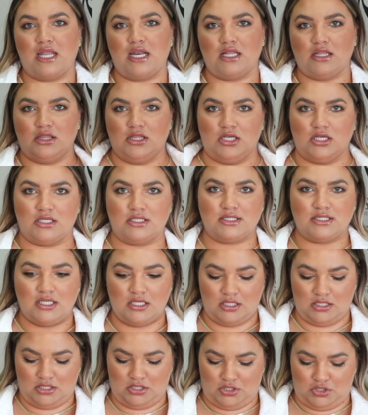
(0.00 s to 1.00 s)
and it looks
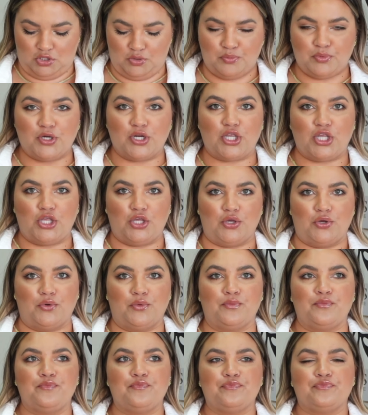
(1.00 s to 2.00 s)
super cute.
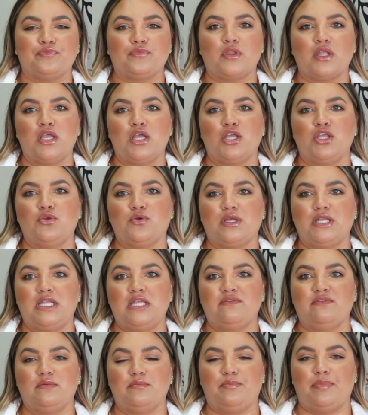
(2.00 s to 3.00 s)
You can
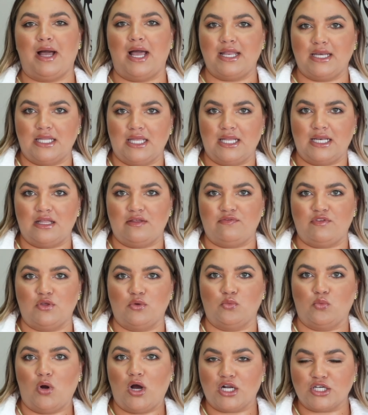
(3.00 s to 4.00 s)
even button it if you
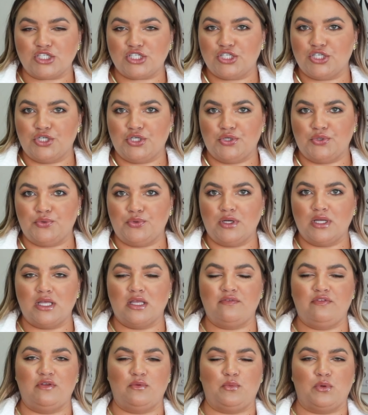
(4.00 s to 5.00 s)
want to,
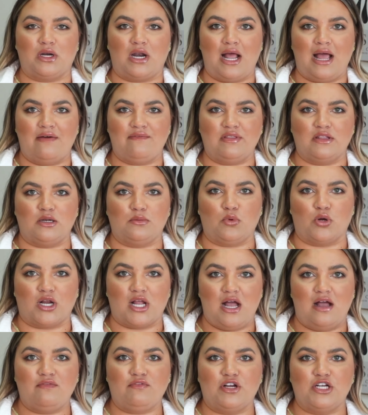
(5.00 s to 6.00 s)
if you want to have a little more
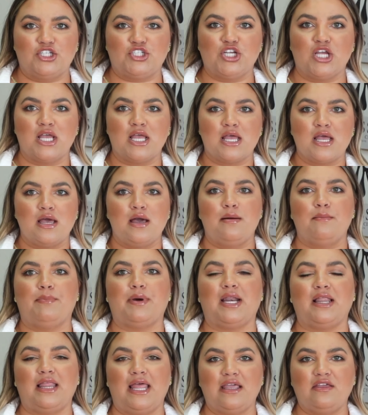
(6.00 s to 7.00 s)
coverage. But
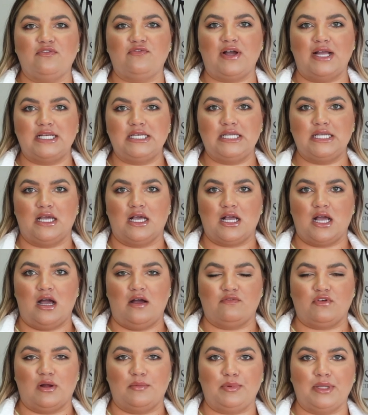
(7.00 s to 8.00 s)
I like finding a
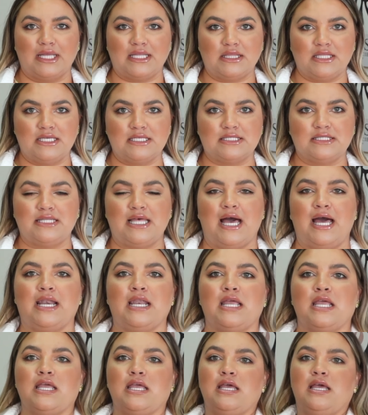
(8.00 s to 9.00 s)
cover up like this
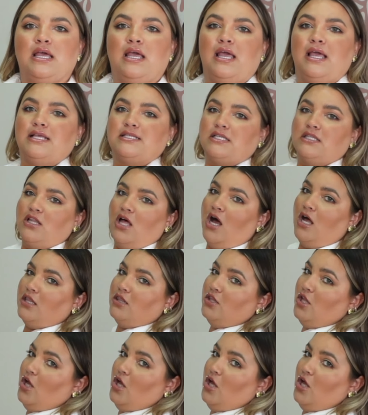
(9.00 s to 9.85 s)
that is a lot